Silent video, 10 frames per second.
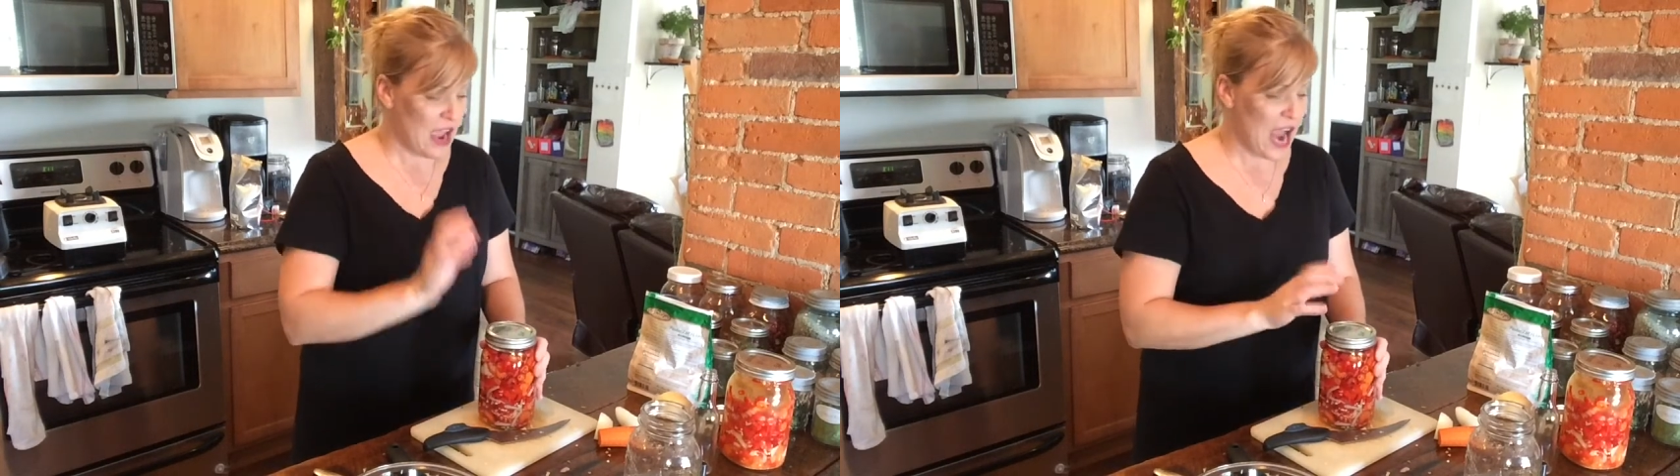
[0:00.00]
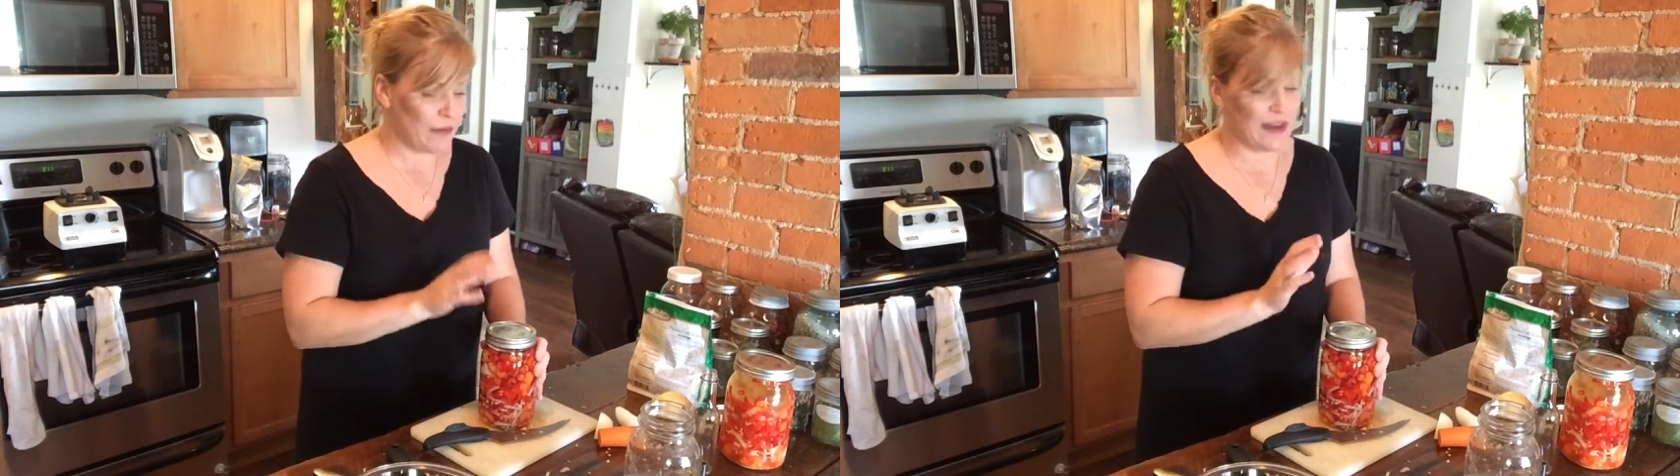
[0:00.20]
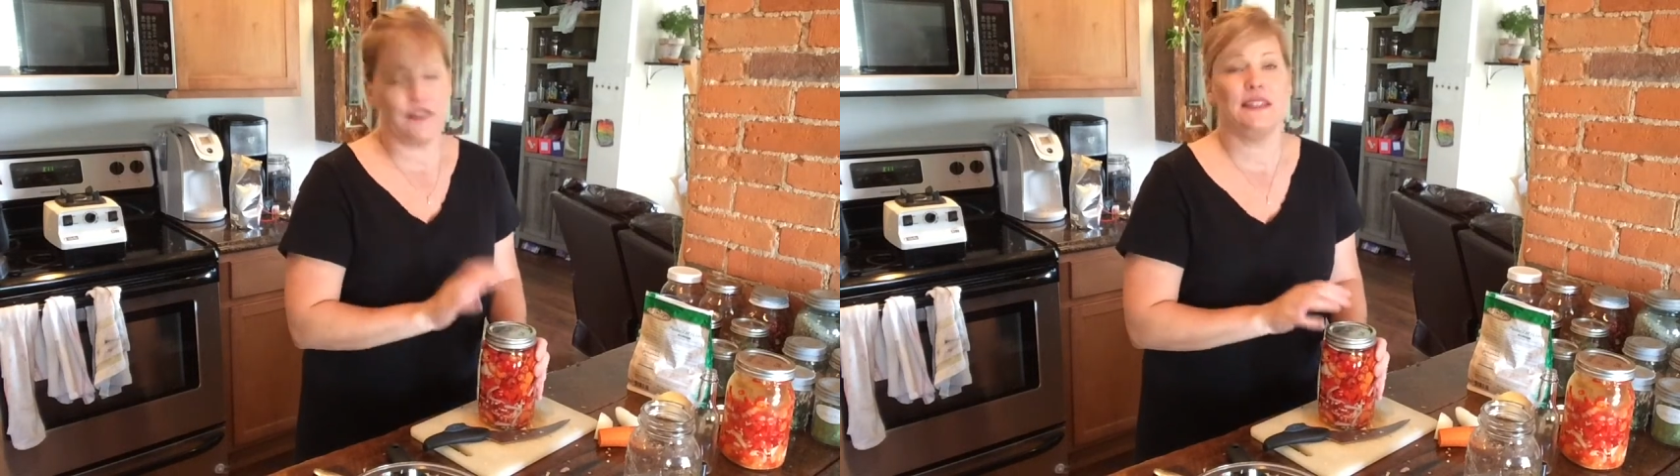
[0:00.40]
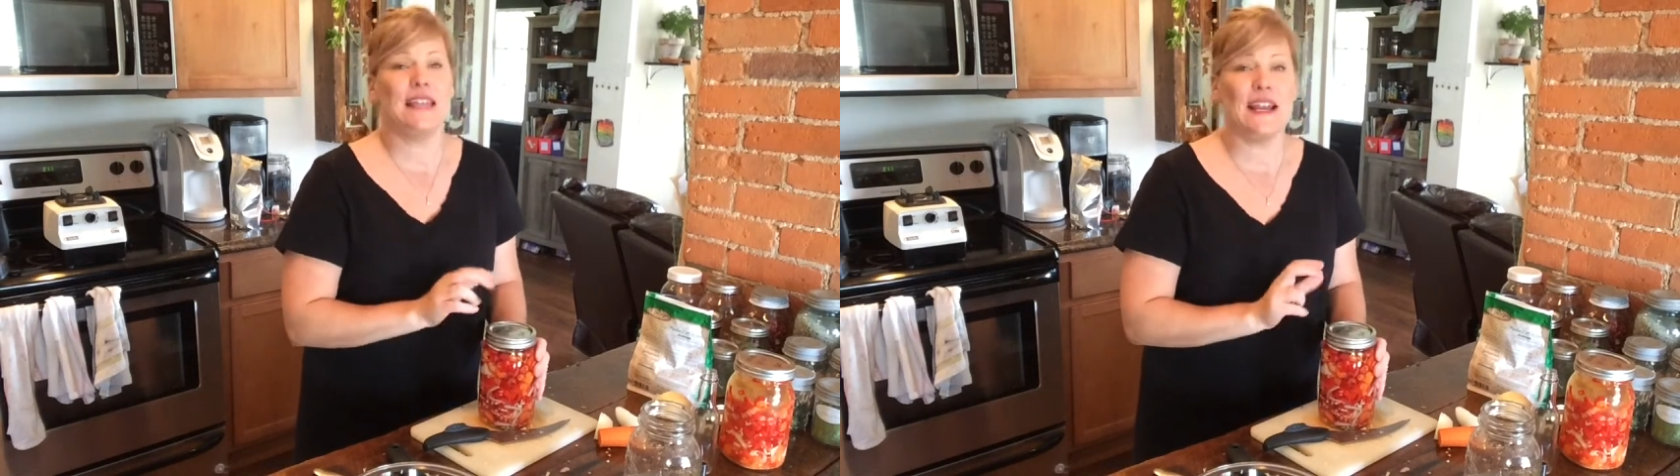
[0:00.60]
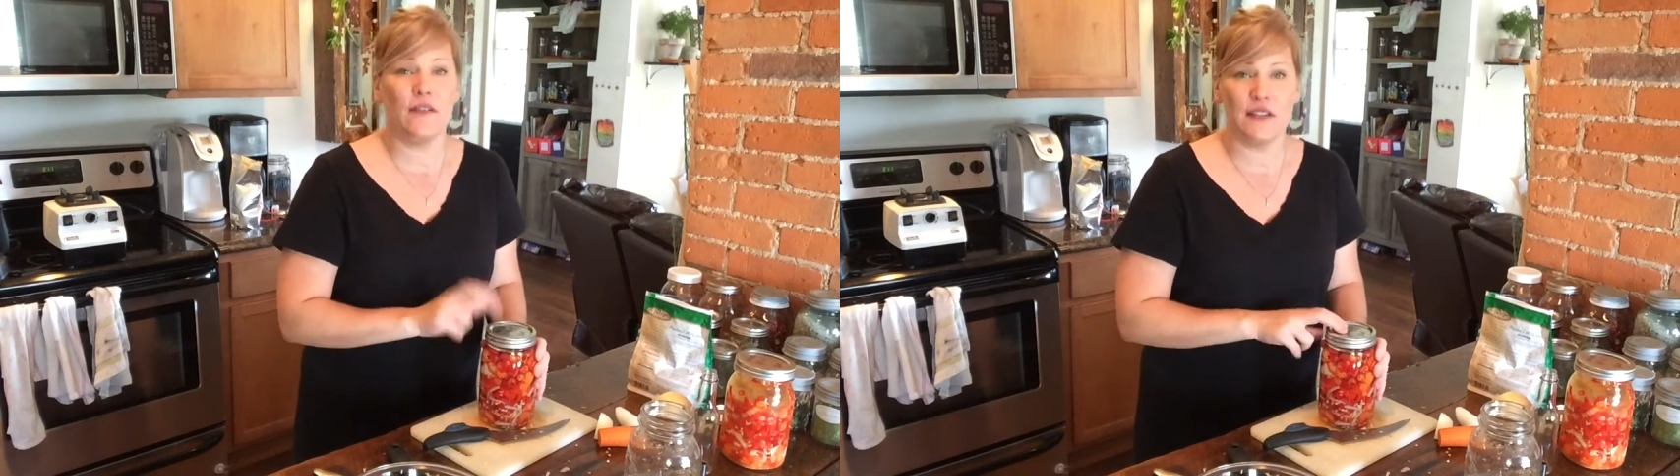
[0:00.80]
I write the
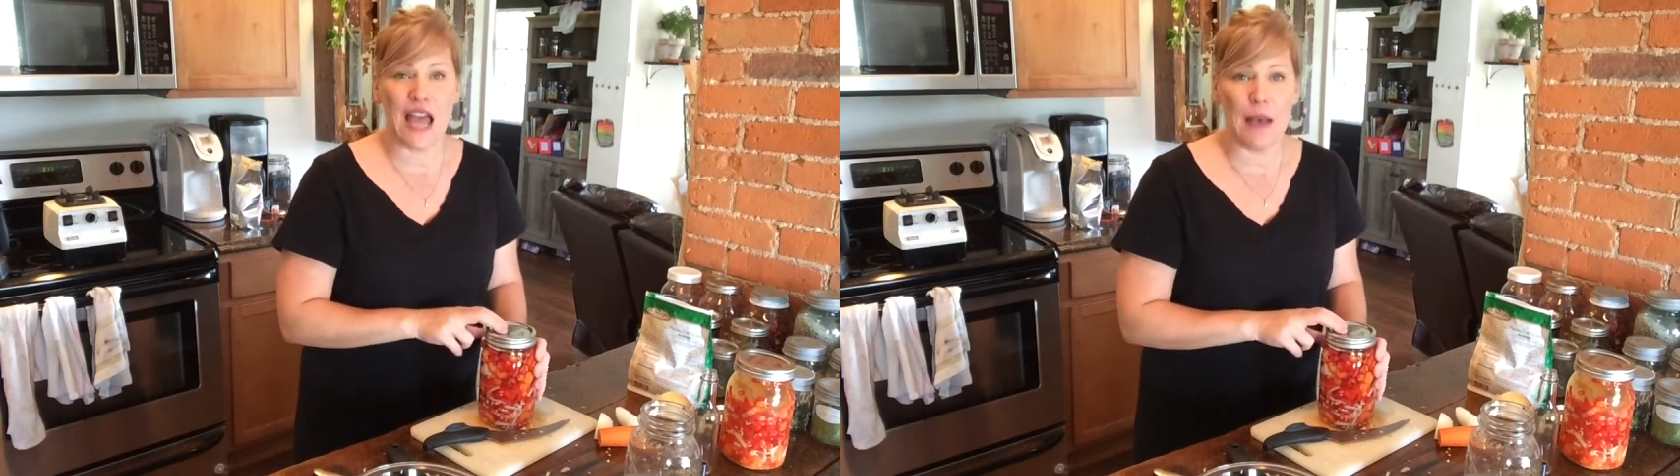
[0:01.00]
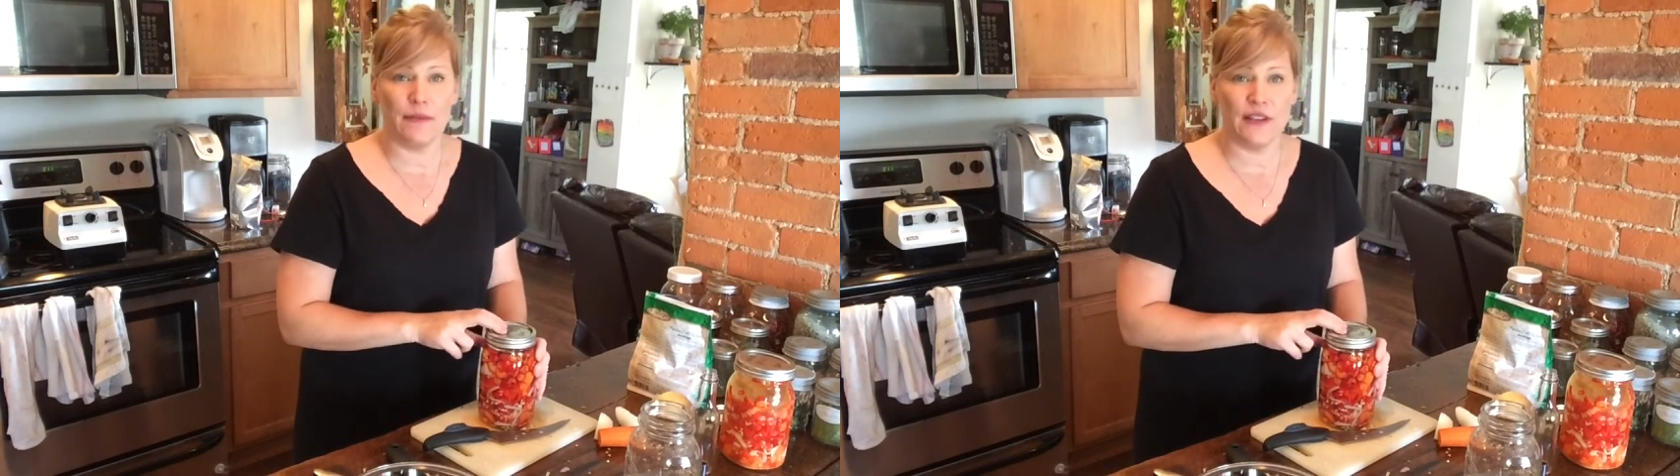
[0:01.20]
date on the top of